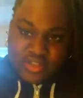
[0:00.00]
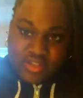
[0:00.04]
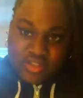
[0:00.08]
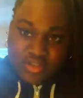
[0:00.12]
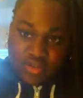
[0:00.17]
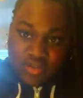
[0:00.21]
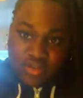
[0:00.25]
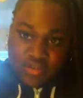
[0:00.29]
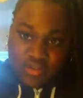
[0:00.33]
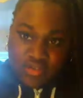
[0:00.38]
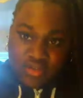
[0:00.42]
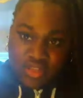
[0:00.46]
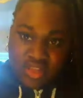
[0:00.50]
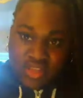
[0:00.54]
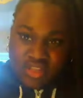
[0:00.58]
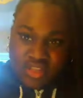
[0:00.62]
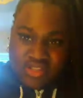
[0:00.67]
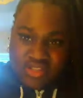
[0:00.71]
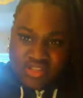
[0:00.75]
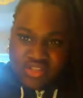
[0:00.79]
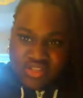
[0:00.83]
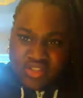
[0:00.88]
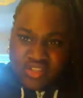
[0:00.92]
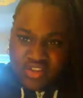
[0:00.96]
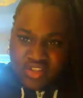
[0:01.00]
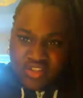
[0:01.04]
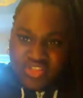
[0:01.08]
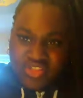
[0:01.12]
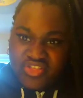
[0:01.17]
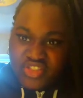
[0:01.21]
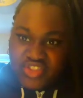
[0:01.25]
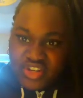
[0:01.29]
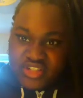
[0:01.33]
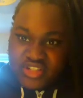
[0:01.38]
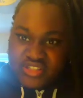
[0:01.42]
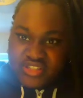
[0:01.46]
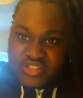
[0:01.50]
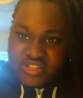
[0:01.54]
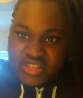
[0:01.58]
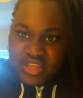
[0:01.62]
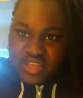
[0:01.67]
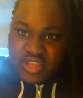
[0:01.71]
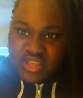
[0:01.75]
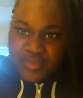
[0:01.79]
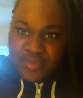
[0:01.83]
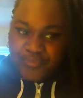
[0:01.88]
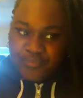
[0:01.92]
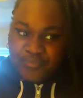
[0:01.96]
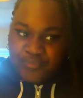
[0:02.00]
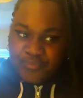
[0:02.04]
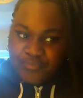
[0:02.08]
So like on Thursday,